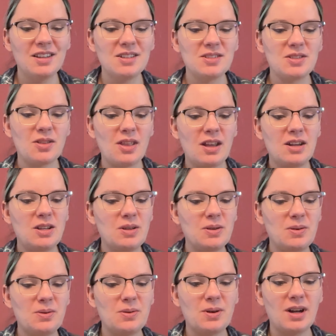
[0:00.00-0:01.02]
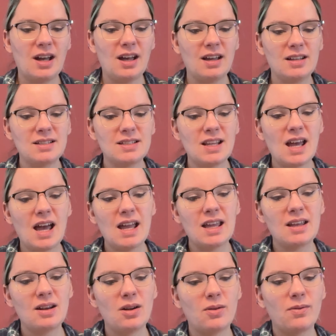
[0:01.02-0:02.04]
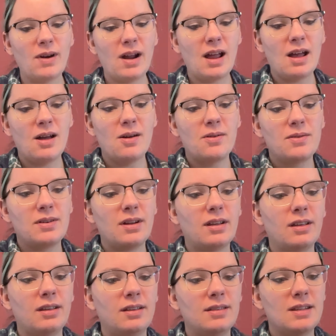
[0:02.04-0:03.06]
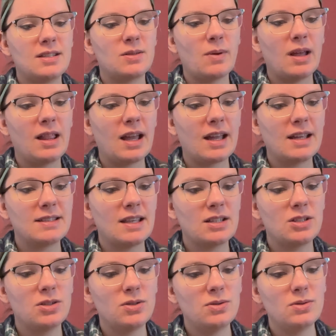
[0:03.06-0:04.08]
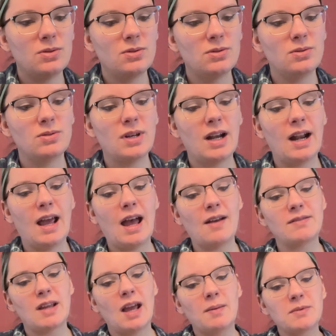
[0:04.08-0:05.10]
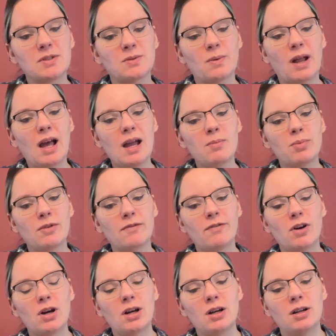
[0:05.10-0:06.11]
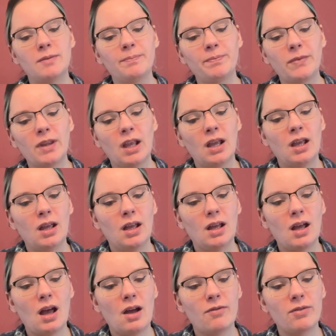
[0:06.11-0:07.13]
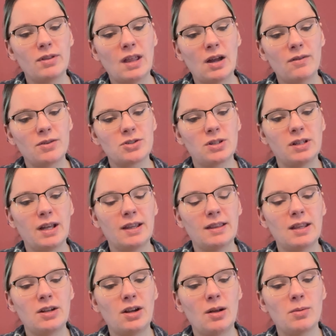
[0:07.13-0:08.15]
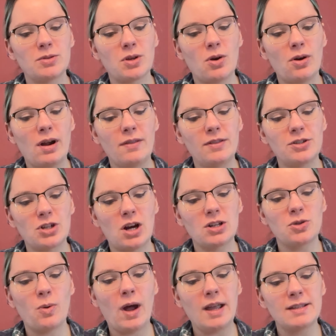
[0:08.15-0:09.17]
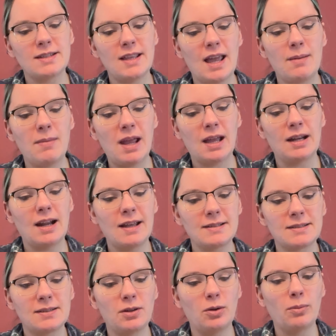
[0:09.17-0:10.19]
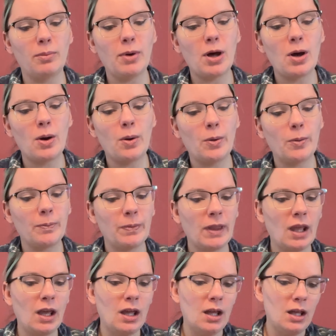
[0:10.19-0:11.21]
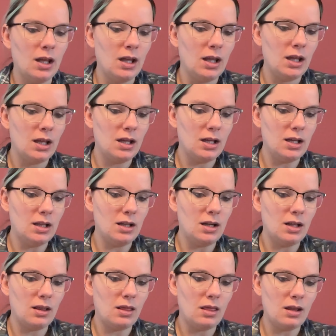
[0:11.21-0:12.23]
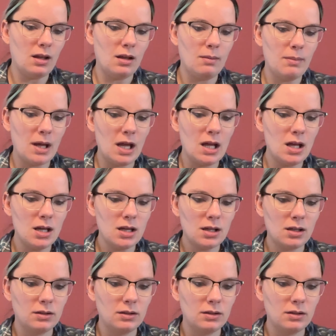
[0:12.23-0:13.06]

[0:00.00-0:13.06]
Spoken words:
So then you tie it around this way. Like I said, 2.5 times is what I prefer for that original length. Then you're able to go around the jar twice and make a nice little bow in the back.